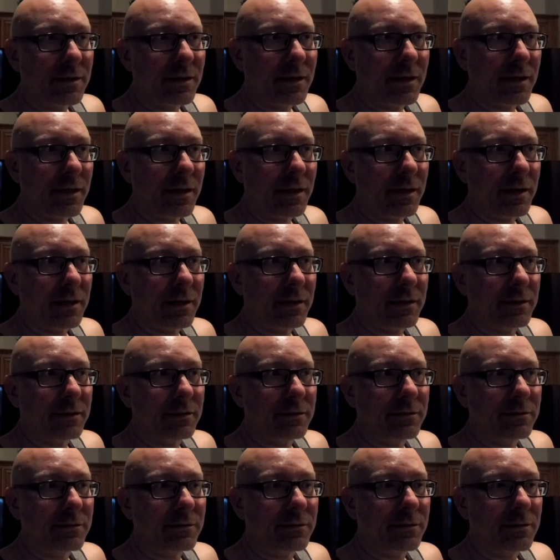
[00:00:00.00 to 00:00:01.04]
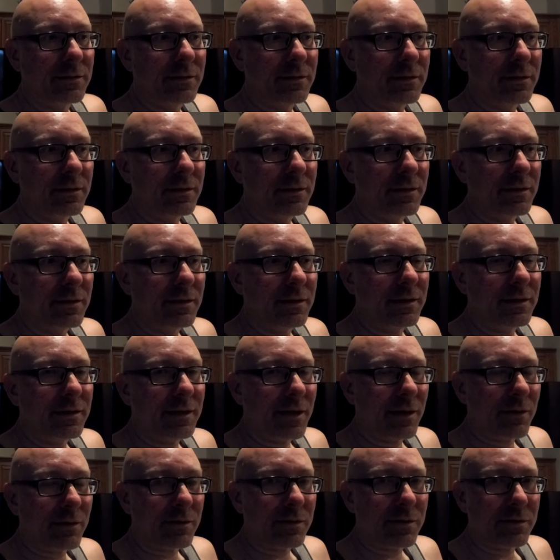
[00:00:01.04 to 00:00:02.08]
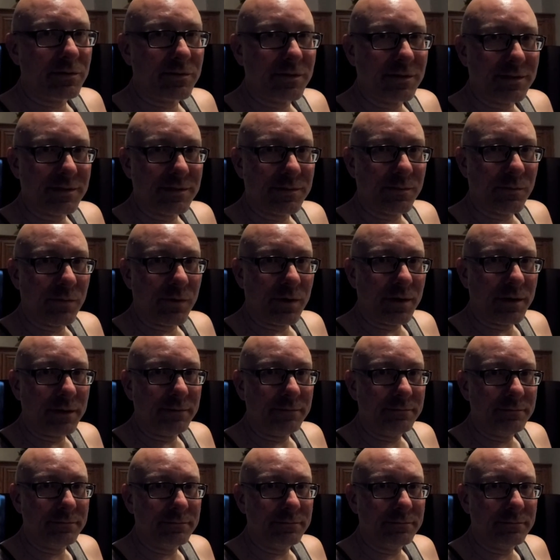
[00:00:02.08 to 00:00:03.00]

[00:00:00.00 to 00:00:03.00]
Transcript: And now we're going to drink some wine